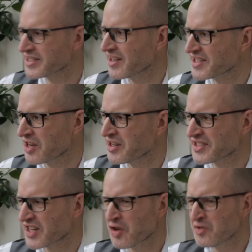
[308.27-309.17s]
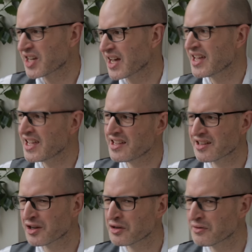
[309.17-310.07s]
It's like it's an okay
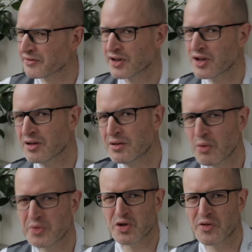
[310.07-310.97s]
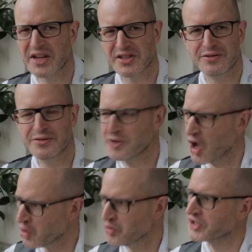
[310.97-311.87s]
kind of, what would you call that?
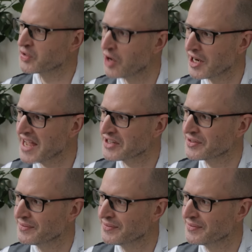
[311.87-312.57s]
Eau de toilette.